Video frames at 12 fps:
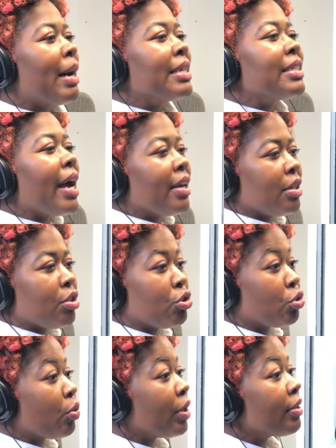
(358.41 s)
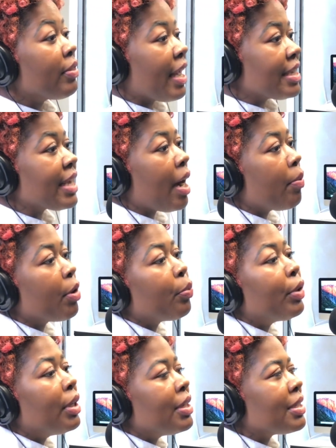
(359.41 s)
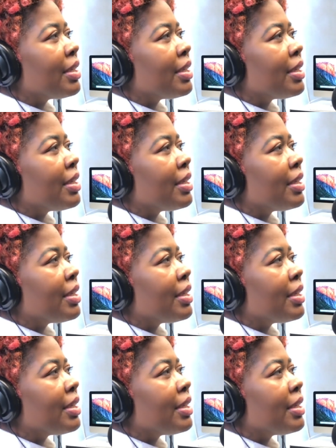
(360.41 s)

side of the story. That's how it was.